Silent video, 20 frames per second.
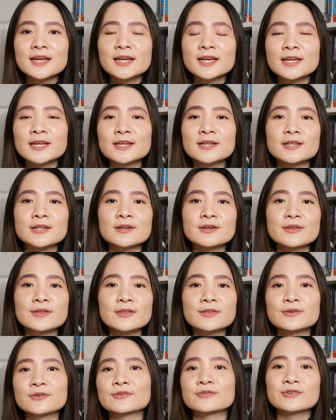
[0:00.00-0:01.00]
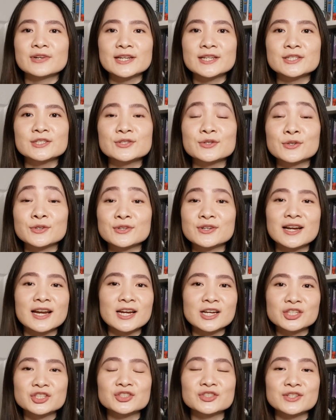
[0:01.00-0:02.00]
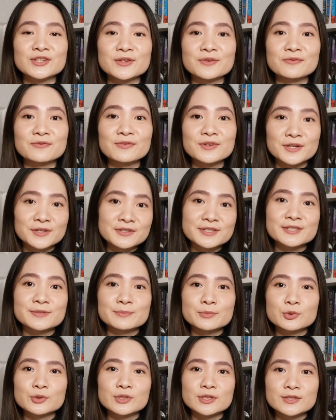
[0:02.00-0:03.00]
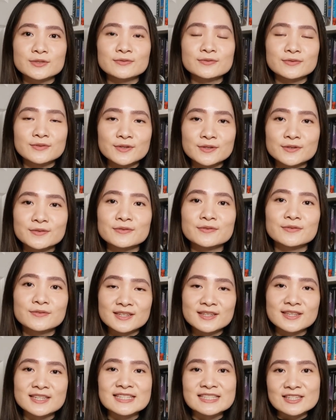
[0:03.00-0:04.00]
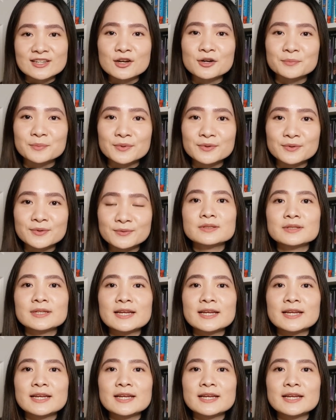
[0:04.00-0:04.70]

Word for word: and their friends are actually very supportive of this couple.